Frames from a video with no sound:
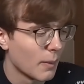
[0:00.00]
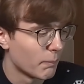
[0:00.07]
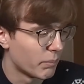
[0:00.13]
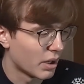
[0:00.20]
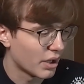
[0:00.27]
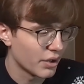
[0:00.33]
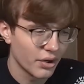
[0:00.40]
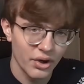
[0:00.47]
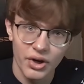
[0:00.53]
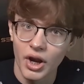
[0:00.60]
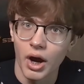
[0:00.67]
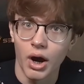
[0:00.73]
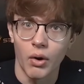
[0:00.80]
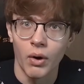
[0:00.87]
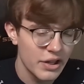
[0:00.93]
but
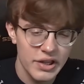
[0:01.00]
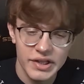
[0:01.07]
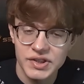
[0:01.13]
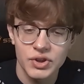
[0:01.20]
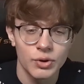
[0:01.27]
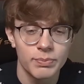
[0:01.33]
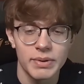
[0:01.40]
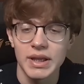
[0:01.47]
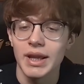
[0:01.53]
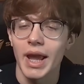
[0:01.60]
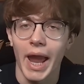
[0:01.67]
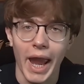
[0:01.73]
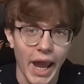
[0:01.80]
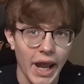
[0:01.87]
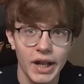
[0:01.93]
no, this could be
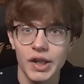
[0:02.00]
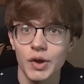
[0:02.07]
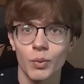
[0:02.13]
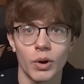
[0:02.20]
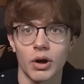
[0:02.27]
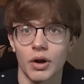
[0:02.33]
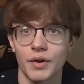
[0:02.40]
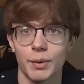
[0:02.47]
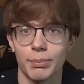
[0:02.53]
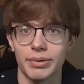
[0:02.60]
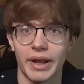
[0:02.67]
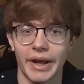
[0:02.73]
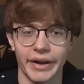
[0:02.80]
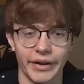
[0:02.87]
anywhere on the planet.